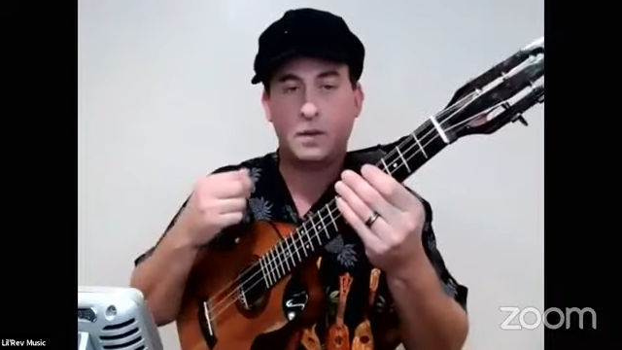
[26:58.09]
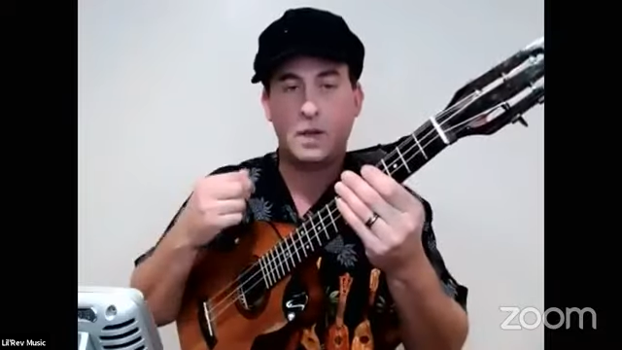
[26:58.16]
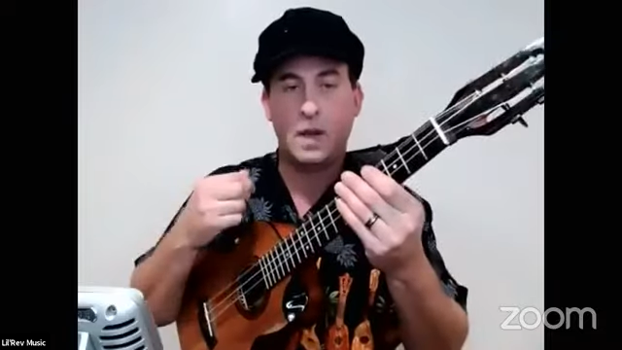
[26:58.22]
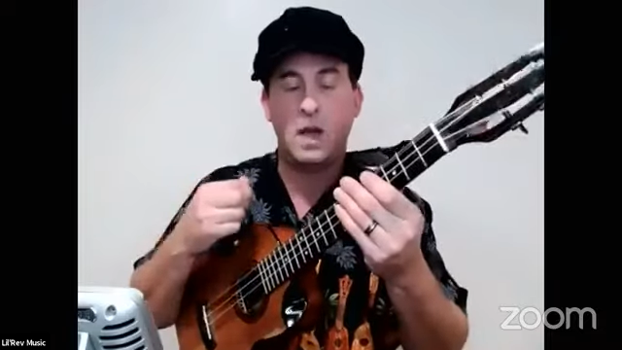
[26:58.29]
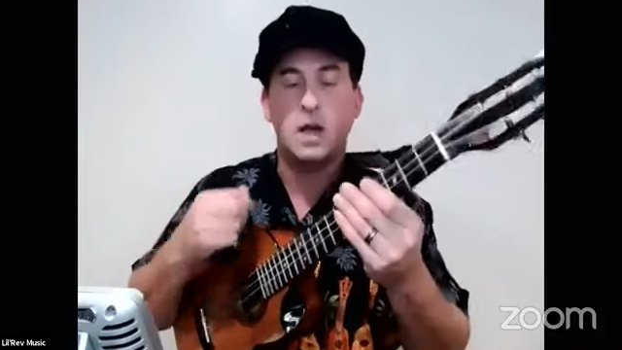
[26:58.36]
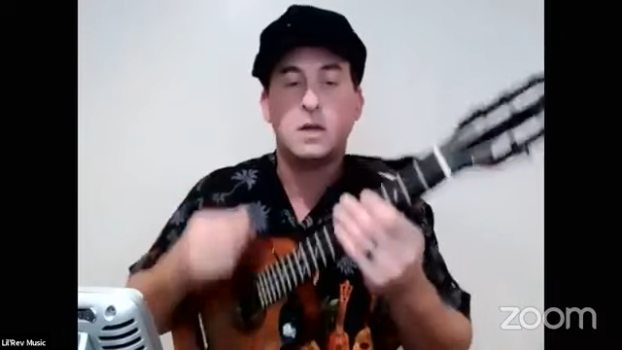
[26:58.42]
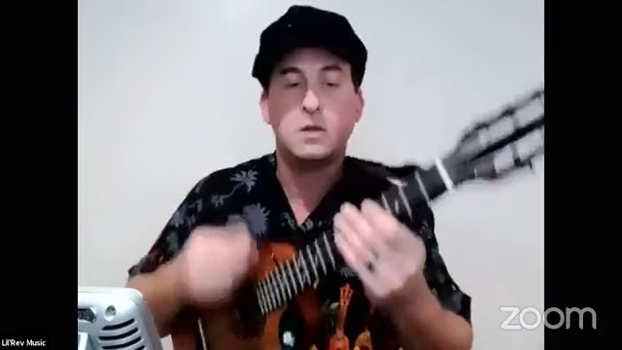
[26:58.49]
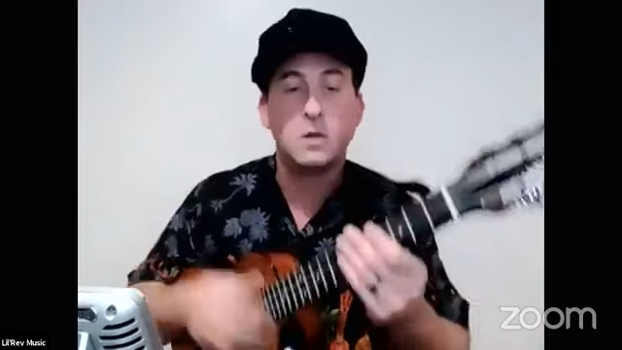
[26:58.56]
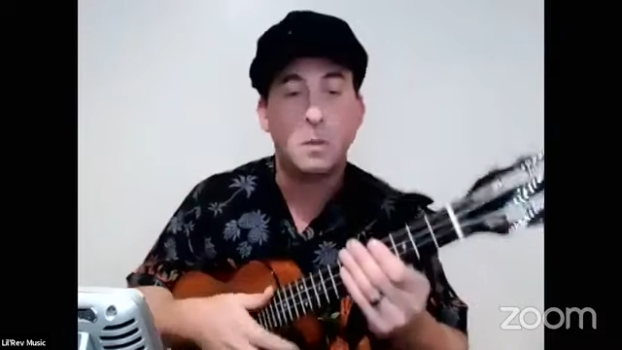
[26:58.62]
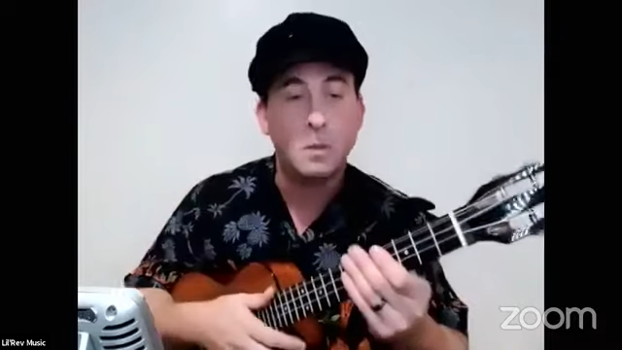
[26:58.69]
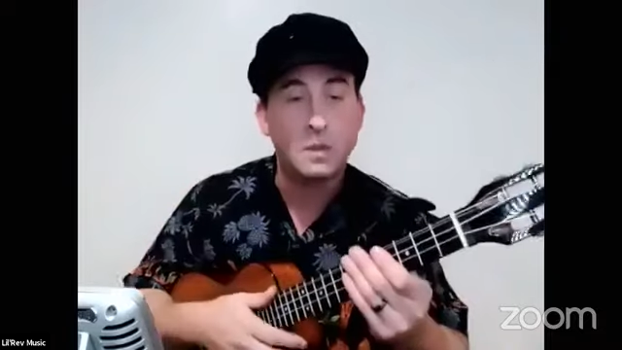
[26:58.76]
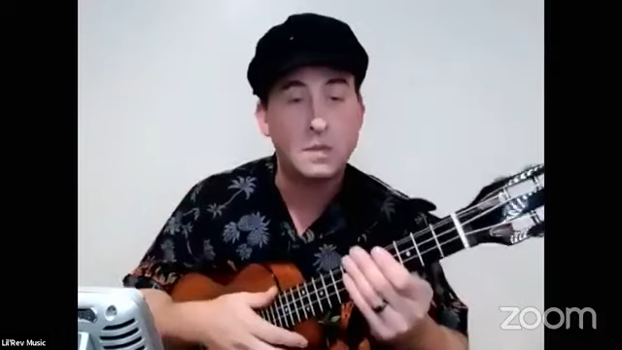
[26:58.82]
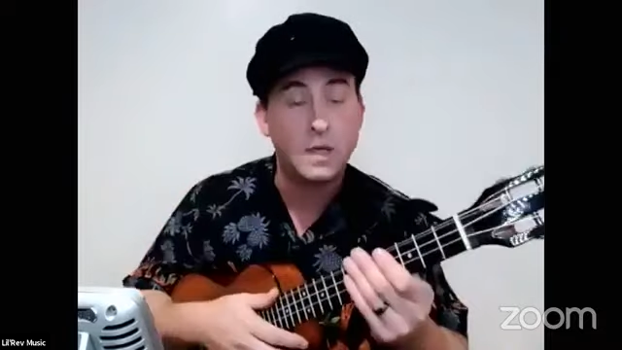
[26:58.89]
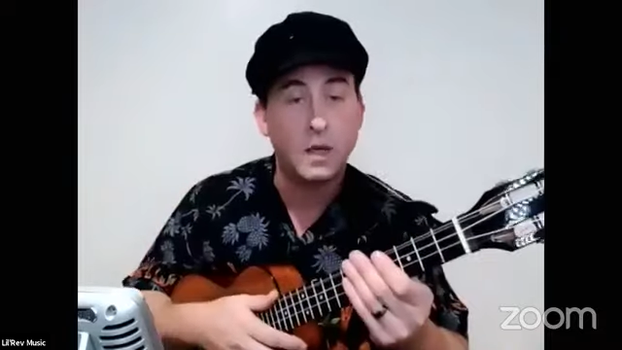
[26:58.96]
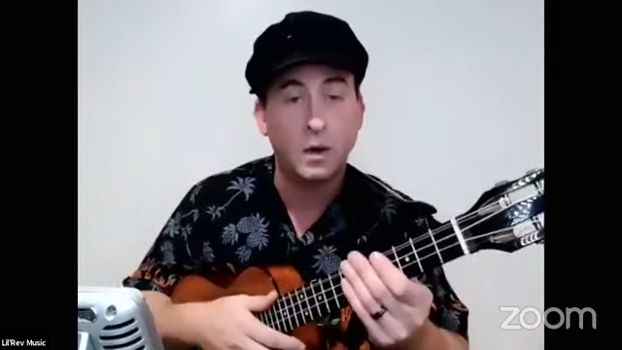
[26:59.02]
Okay? It's
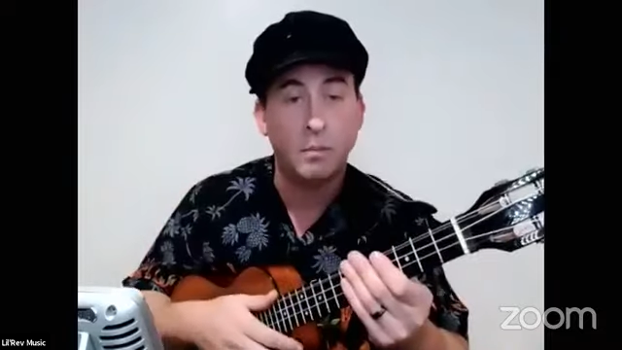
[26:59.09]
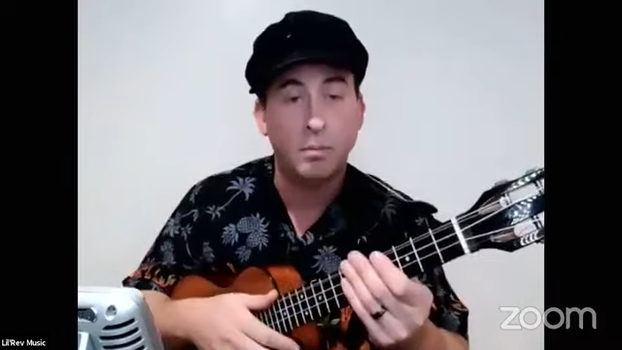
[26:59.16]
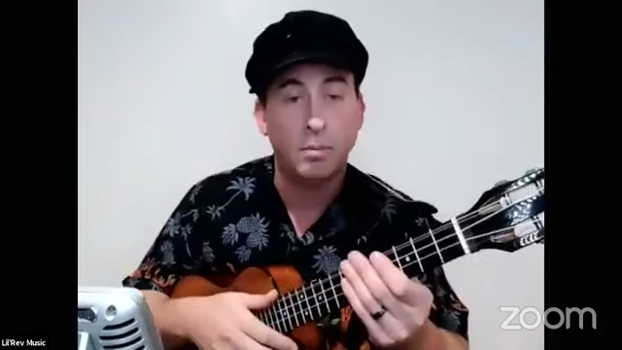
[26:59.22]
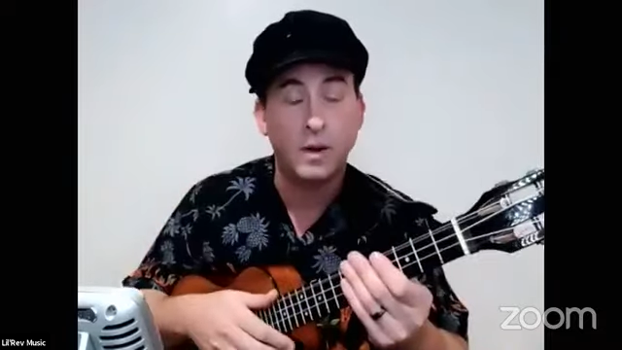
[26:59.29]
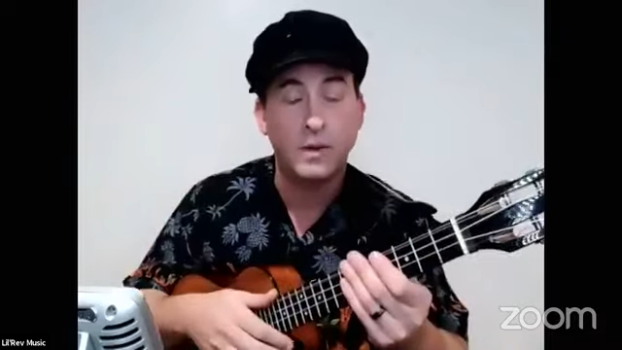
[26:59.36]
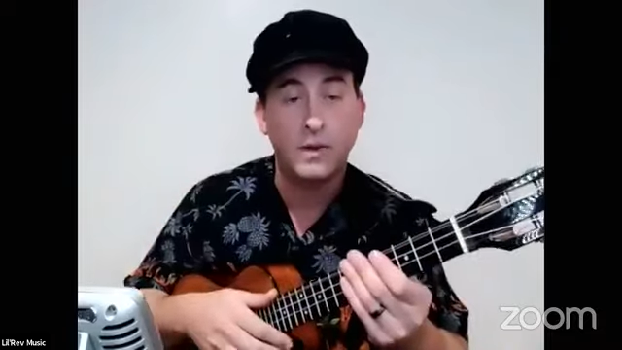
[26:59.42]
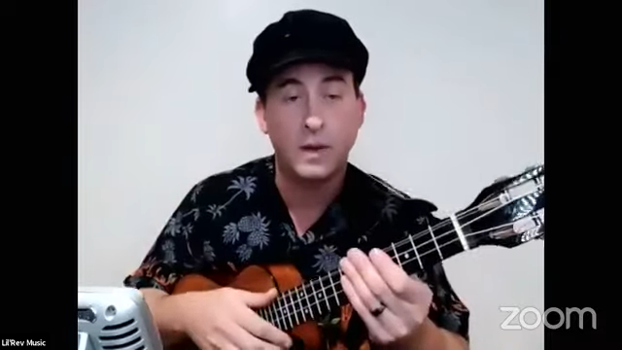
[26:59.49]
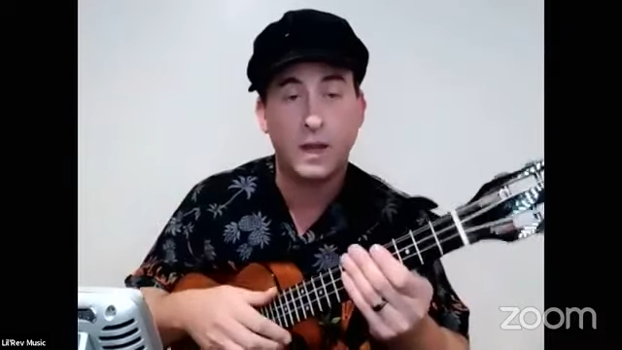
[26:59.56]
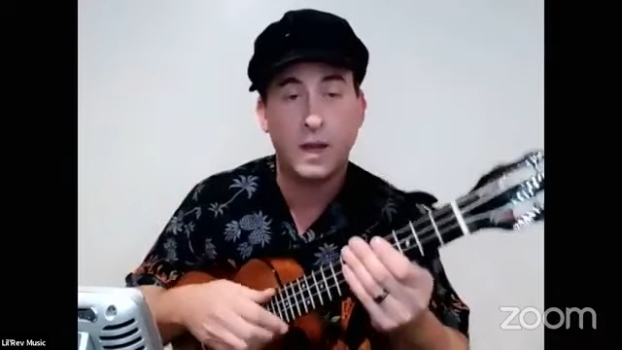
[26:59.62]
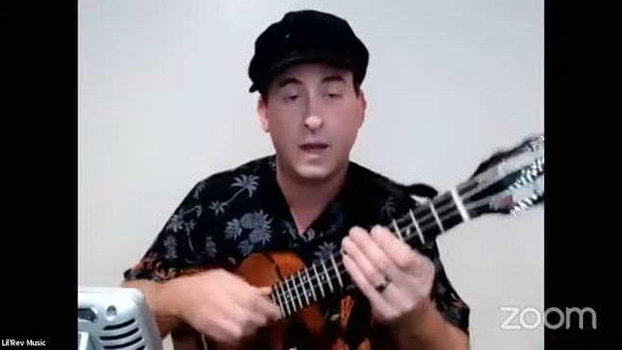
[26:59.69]
almost like you're breathing